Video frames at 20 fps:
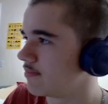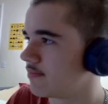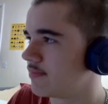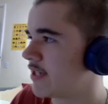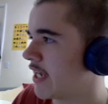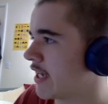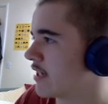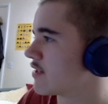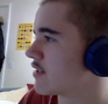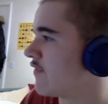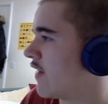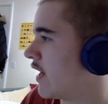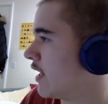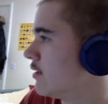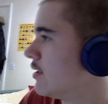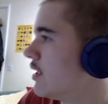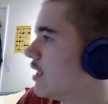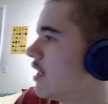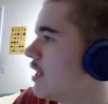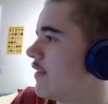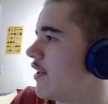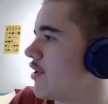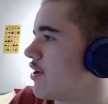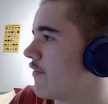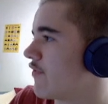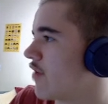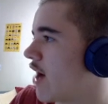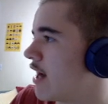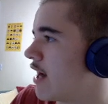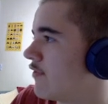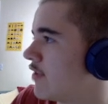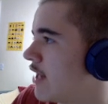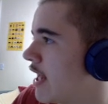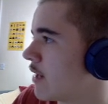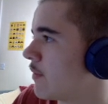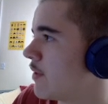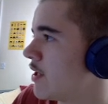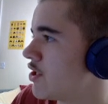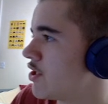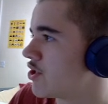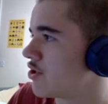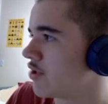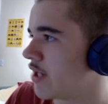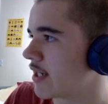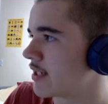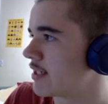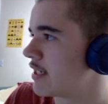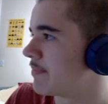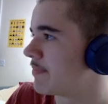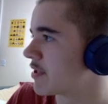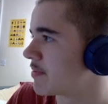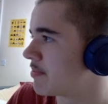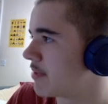text file. Then you have the high-level language, so like C++,